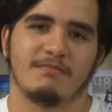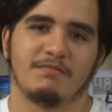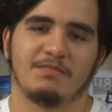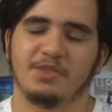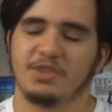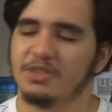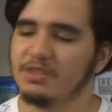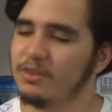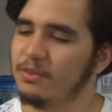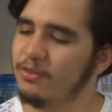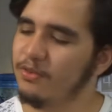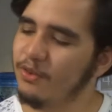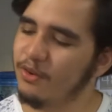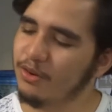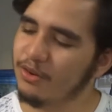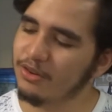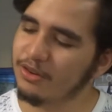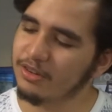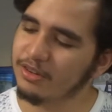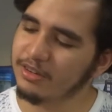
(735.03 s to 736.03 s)
Just a
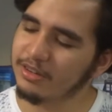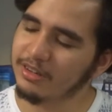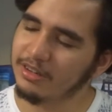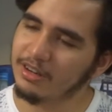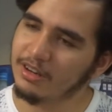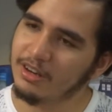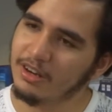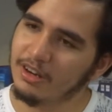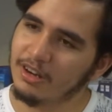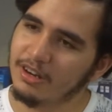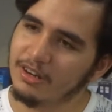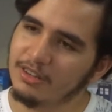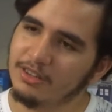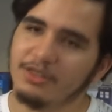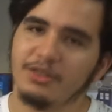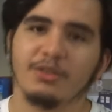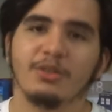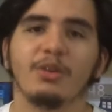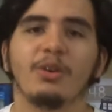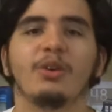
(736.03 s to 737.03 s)
four
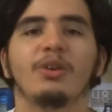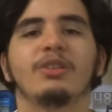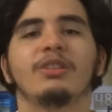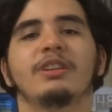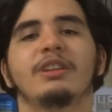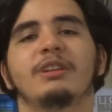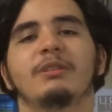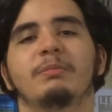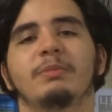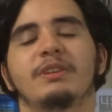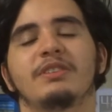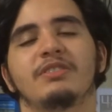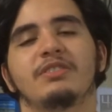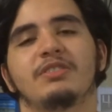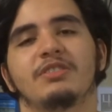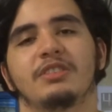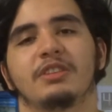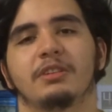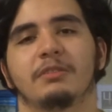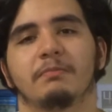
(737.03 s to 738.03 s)
year old little piece of
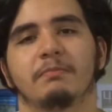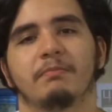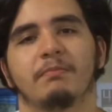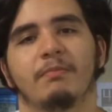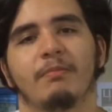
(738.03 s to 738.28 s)
shit.